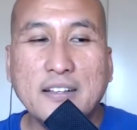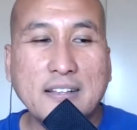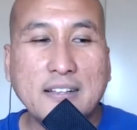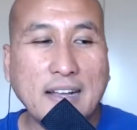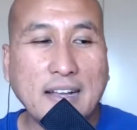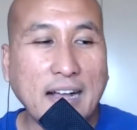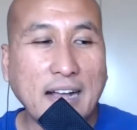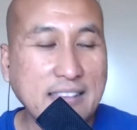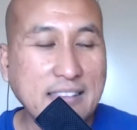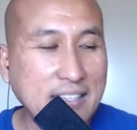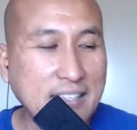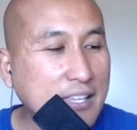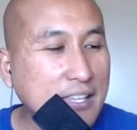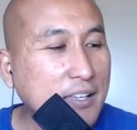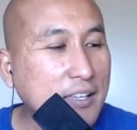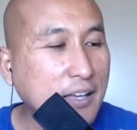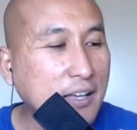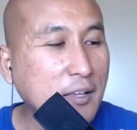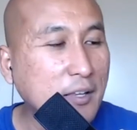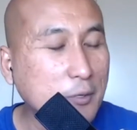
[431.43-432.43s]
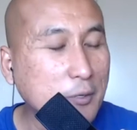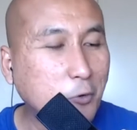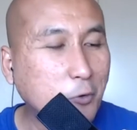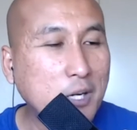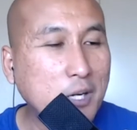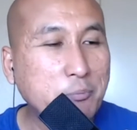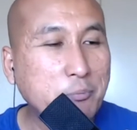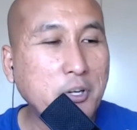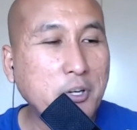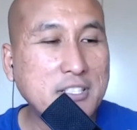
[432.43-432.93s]
I think he, at, at one
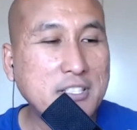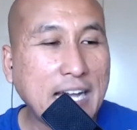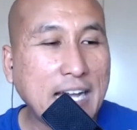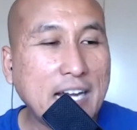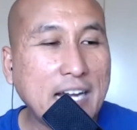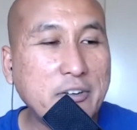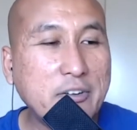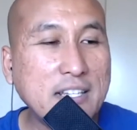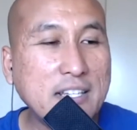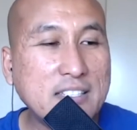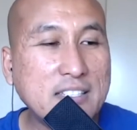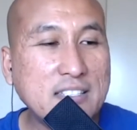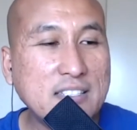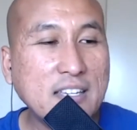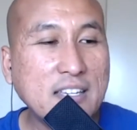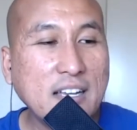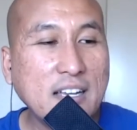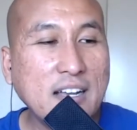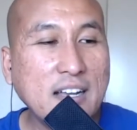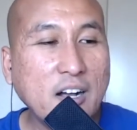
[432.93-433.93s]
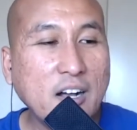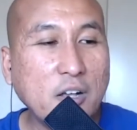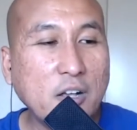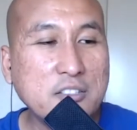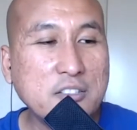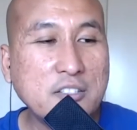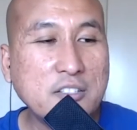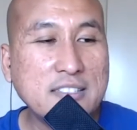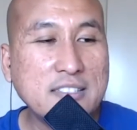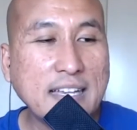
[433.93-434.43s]
point, Tyrese
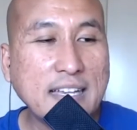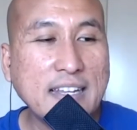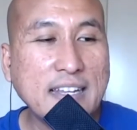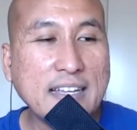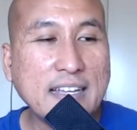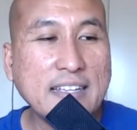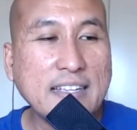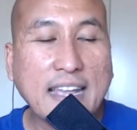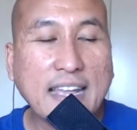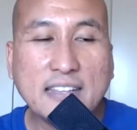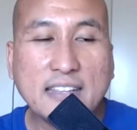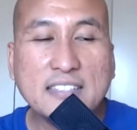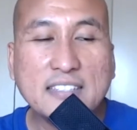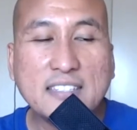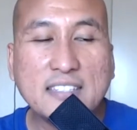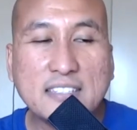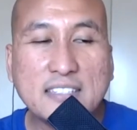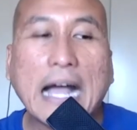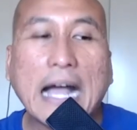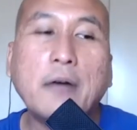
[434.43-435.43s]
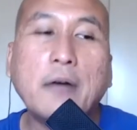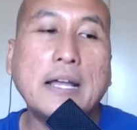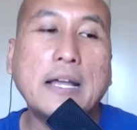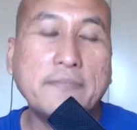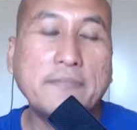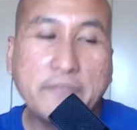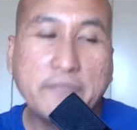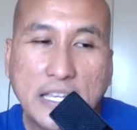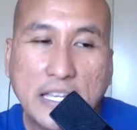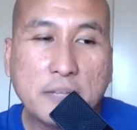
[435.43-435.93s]
also said, like, hey, this is how I
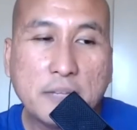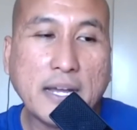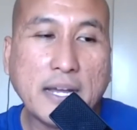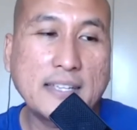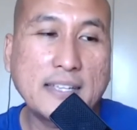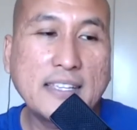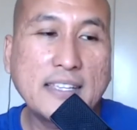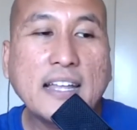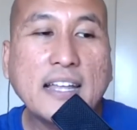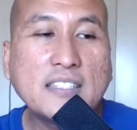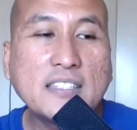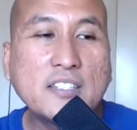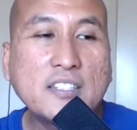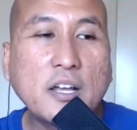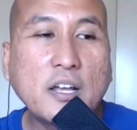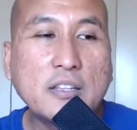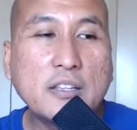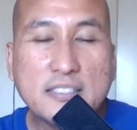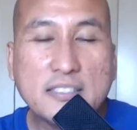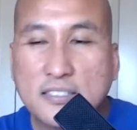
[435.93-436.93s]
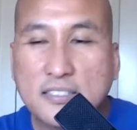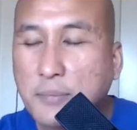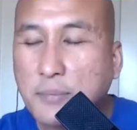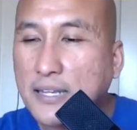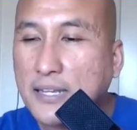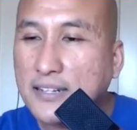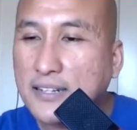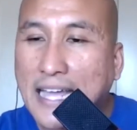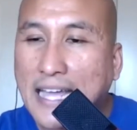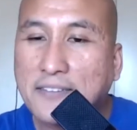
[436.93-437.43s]
feed my kids, you know, this is my
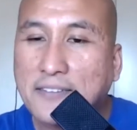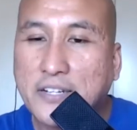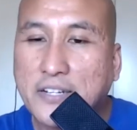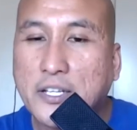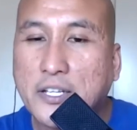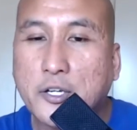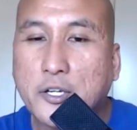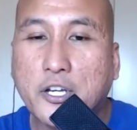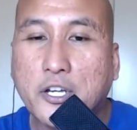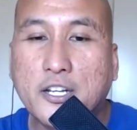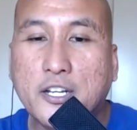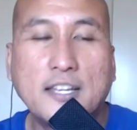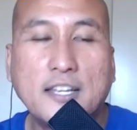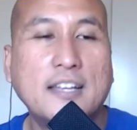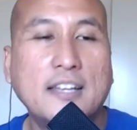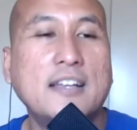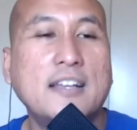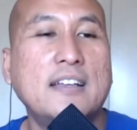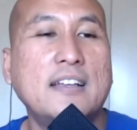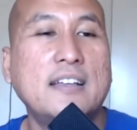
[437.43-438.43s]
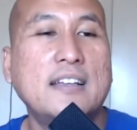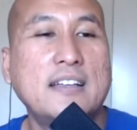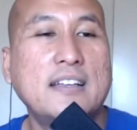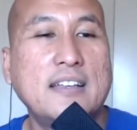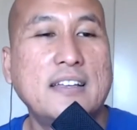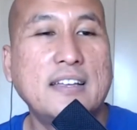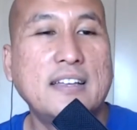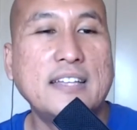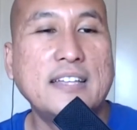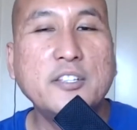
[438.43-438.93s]
livelihood.
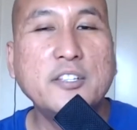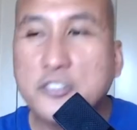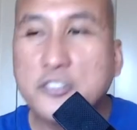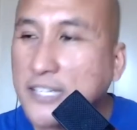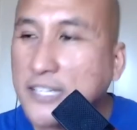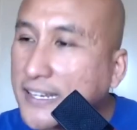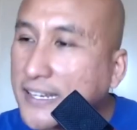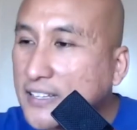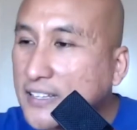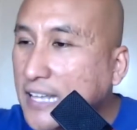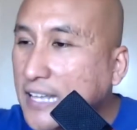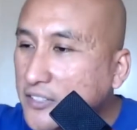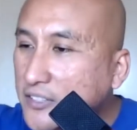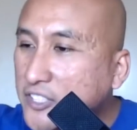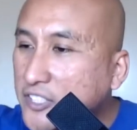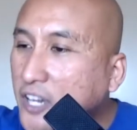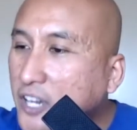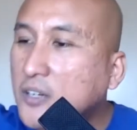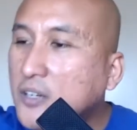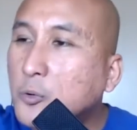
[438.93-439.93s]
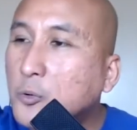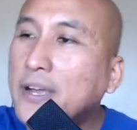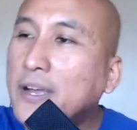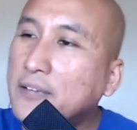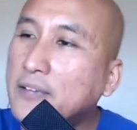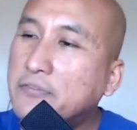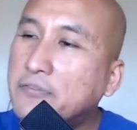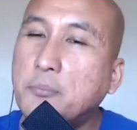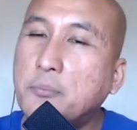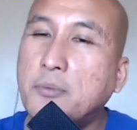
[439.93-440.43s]
And you're taking that chunk away
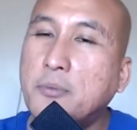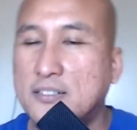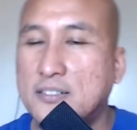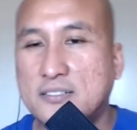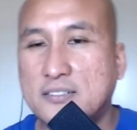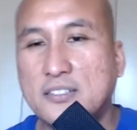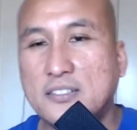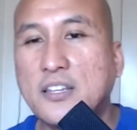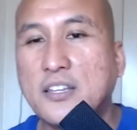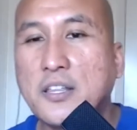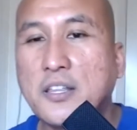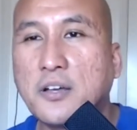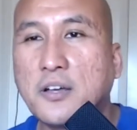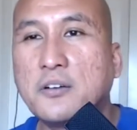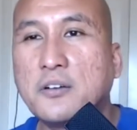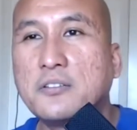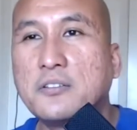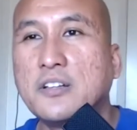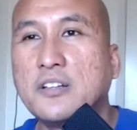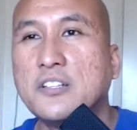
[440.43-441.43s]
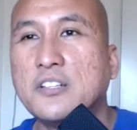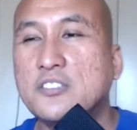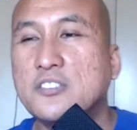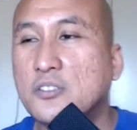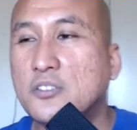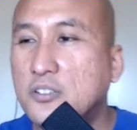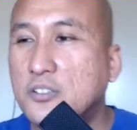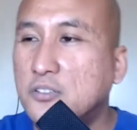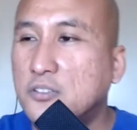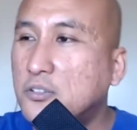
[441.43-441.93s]
from us, you know,
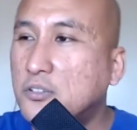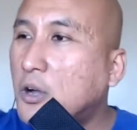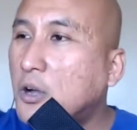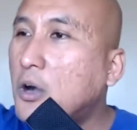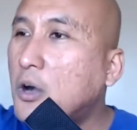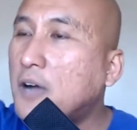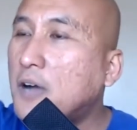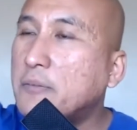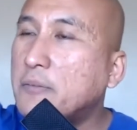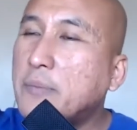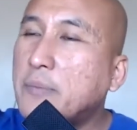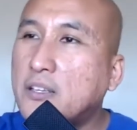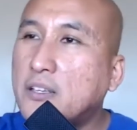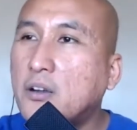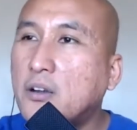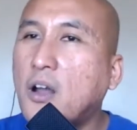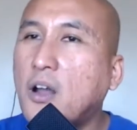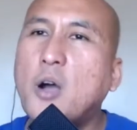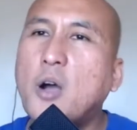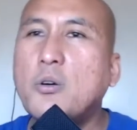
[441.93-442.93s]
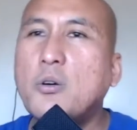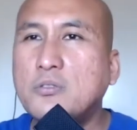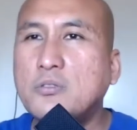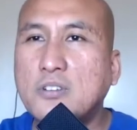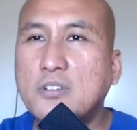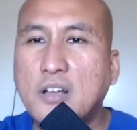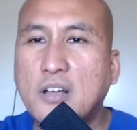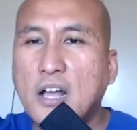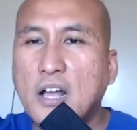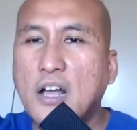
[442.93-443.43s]
to, to go off and make your
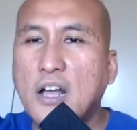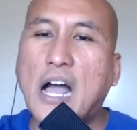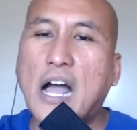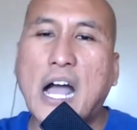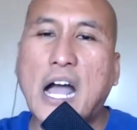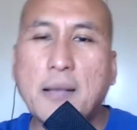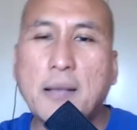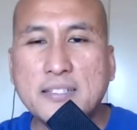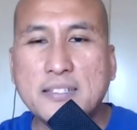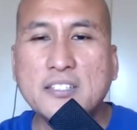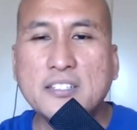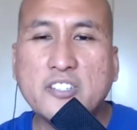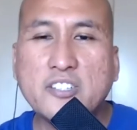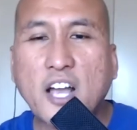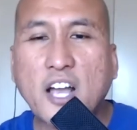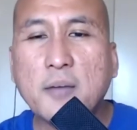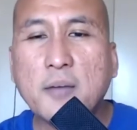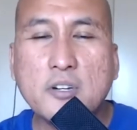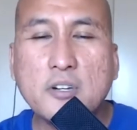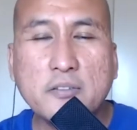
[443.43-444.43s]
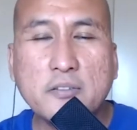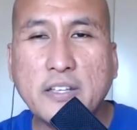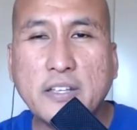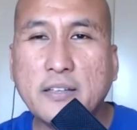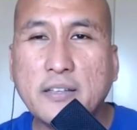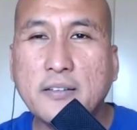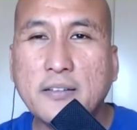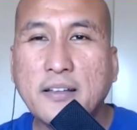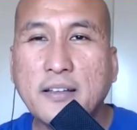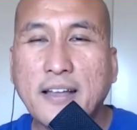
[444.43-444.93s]
own Hobbs and Shaw
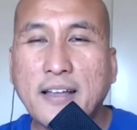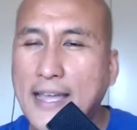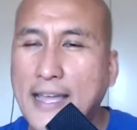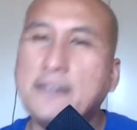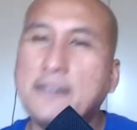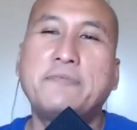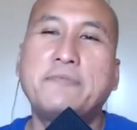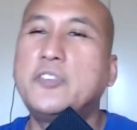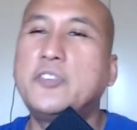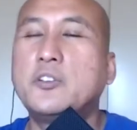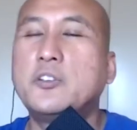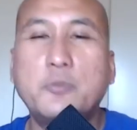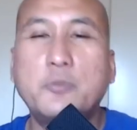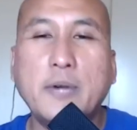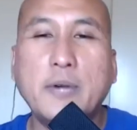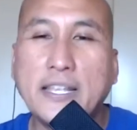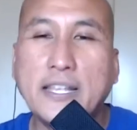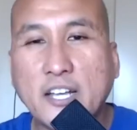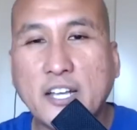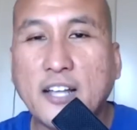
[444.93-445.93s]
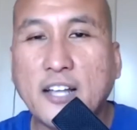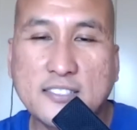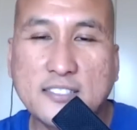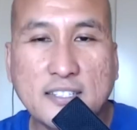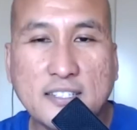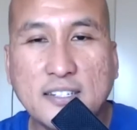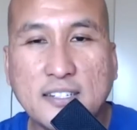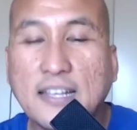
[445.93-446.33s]
movie F you, Dwayne Johnson.